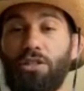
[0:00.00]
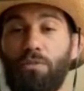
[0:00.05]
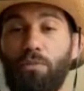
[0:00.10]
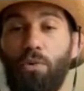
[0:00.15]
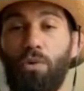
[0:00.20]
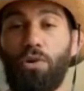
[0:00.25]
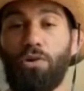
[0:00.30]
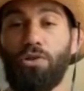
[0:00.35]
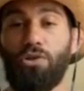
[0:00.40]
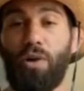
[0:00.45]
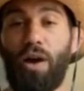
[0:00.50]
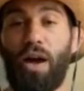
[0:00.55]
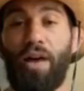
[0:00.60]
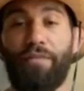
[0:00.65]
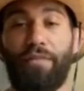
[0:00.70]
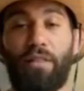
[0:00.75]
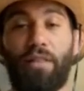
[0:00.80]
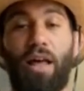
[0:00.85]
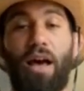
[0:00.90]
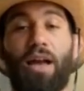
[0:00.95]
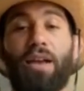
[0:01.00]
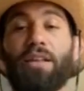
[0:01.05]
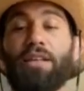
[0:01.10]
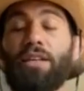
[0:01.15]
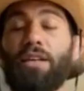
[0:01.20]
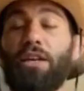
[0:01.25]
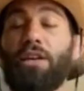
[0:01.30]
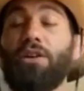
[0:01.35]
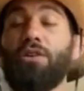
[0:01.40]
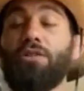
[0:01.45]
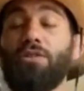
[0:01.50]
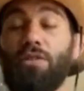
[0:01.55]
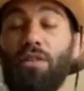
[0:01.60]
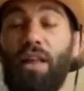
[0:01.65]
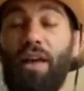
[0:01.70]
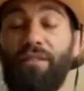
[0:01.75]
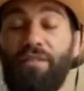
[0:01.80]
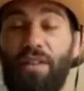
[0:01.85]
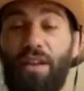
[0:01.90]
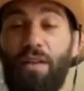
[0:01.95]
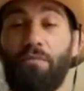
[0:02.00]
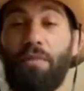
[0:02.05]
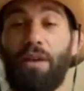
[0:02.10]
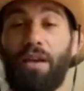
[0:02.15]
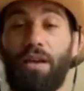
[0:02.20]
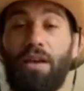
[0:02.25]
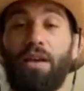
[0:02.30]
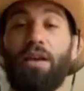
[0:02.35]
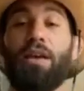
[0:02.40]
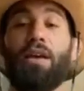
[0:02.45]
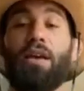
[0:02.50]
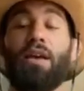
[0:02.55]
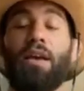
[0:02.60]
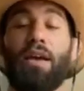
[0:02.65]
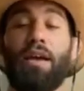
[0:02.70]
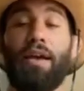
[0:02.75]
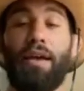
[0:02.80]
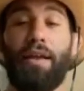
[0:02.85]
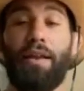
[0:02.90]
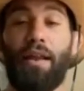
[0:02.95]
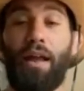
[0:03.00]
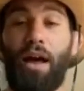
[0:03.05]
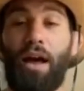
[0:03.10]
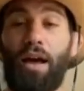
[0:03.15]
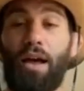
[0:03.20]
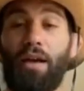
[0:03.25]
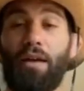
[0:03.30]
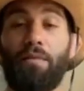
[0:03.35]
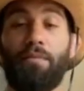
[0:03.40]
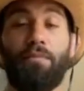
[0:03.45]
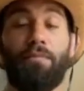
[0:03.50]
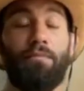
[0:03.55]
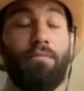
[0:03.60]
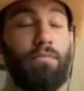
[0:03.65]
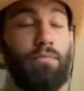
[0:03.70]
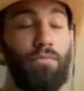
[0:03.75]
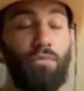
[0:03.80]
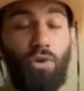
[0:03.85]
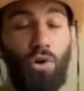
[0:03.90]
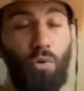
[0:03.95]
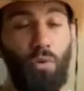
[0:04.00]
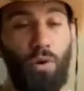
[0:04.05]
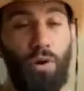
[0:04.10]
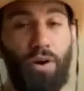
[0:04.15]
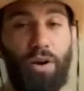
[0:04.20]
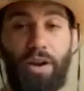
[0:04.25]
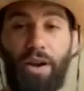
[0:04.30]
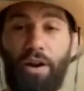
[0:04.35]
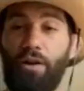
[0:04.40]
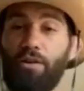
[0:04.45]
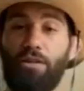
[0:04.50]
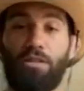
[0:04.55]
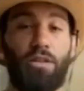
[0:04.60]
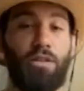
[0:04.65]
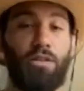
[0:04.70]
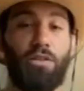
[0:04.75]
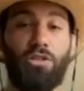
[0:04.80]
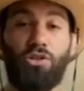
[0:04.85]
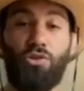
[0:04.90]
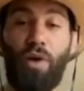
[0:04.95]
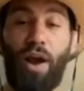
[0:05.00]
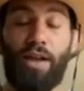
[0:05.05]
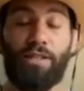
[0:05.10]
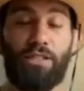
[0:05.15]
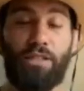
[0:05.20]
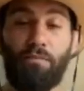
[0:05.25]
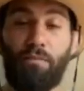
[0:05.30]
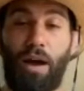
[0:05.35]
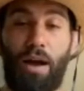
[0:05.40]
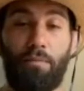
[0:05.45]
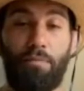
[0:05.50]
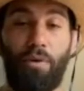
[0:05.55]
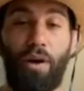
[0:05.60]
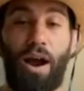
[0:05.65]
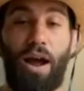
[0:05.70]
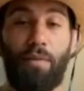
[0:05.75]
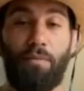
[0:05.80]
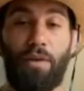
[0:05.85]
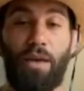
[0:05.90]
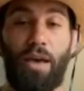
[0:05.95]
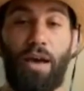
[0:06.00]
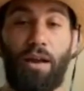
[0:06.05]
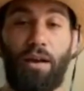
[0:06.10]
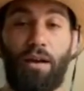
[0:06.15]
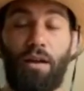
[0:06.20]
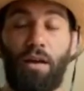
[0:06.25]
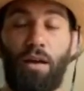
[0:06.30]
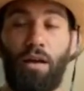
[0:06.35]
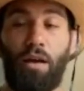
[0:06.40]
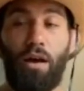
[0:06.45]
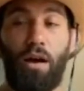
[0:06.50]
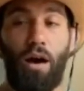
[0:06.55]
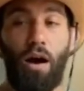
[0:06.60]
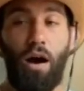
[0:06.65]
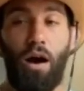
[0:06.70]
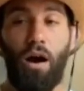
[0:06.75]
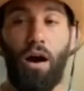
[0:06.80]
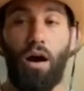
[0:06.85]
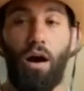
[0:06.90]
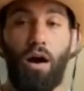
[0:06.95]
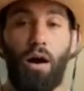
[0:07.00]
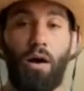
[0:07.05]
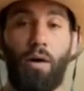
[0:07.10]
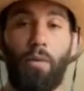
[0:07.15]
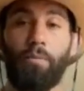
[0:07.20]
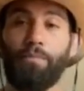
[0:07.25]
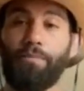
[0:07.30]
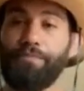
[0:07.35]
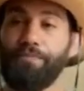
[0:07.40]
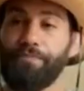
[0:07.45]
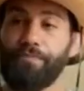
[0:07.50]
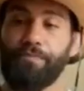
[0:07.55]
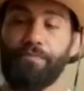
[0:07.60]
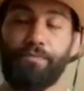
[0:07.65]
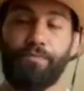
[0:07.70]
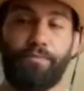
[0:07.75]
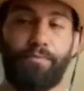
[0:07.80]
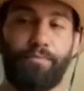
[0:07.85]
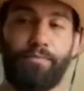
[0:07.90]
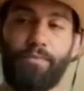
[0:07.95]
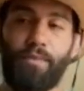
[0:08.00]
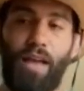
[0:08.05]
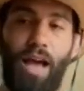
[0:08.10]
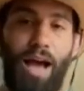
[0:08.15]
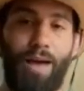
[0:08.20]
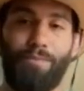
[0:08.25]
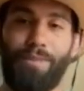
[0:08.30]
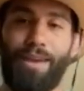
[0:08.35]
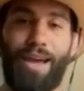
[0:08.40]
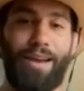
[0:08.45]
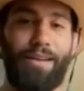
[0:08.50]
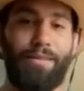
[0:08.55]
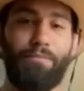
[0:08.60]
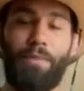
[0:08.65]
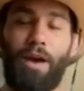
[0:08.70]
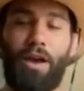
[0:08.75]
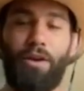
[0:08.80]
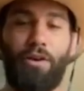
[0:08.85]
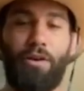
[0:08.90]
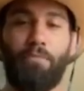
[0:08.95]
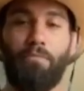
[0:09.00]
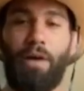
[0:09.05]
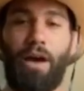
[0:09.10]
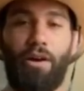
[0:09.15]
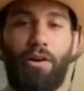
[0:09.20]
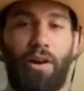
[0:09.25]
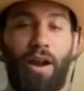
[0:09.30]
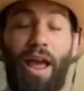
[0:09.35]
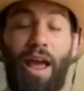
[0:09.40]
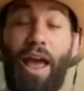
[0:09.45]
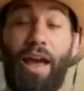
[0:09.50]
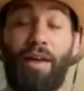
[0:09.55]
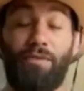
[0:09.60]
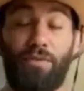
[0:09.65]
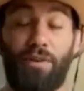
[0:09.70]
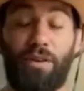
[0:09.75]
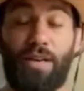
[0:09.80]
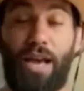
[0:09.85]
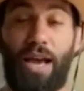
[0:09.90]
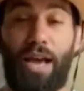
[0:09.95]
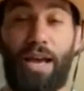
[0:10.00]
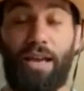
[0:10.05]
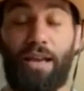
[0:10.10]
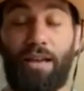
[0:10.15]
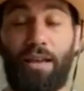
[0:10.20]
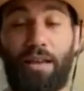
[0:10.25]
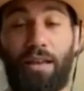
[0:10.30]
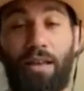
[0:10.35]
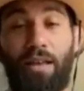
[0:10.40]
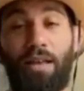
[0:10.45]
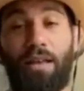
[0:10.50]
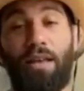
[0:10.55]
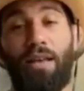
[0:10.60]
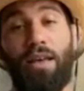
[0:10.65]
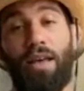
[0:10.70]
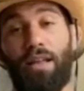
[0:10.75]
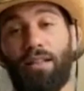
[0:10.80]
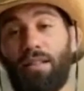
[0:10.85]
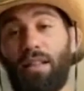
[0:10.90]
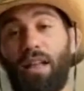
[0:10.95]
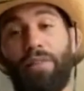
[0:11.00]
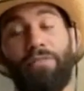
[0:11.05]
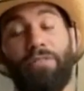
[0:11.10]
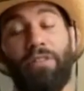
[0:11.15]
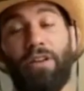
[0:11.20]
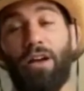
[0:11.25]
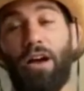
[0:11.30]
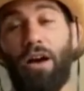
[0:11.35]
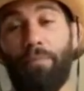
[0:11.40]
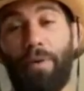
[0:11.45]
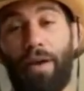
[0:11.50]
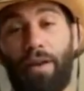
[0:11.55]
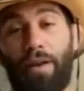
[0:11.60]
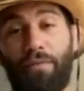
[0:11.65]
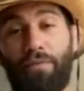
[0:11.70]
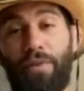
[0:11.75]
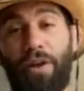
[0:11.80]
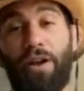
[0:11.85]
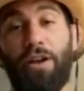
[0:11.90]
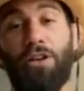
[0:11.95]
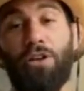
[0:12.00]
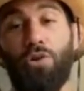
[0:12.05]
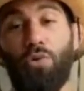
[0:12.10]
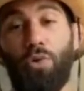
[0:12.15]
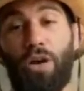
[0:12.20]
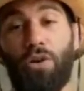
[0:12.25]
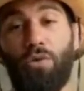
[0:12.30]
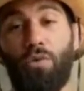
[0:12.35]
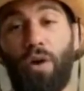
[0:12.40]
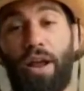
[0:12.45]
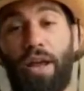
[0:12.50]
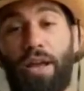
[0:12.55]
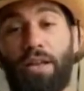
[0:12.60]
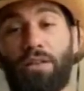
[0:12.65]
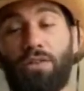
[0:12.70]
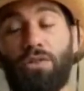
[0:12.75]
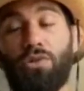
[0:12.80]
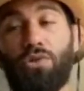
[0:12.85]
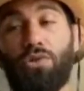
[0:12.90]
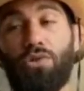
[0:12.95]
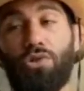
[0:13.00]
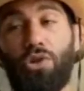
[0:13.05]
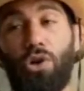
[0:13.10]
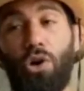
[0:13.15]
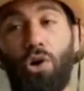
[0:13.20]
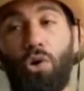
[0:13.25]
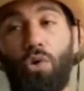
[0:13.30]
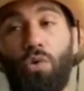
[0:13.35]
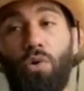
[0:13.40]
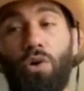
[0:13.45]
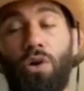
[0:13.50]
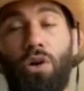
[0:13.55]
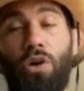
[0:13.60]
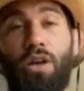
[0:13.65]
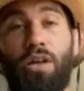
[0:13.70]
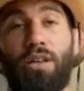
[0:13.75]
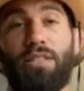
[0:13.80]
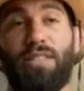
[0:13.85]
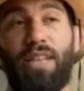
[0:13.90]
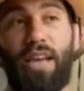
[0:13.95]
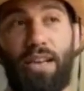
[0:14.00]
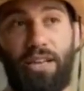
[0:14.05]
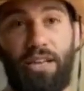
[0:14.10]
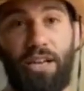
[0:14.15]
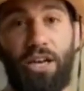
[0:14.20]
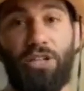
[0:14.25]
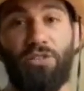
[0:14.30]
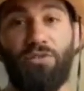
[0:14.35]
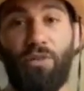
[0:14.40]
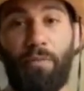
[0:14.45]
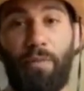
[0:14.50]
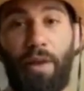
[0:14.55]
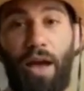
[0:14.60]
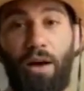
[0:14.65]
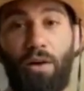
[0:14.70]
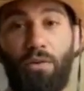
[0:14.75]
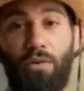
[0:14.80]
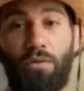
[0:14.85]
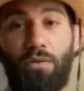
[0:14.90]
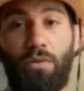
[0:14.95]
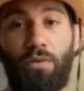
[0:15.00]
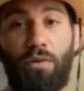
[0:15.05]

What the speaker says: sport. So I have a lot of years left in me. And I am nowhere near to scratching my prime yet. Um, I'm getting better and better every day and leveling up at a very quick rate. So 10 years from now,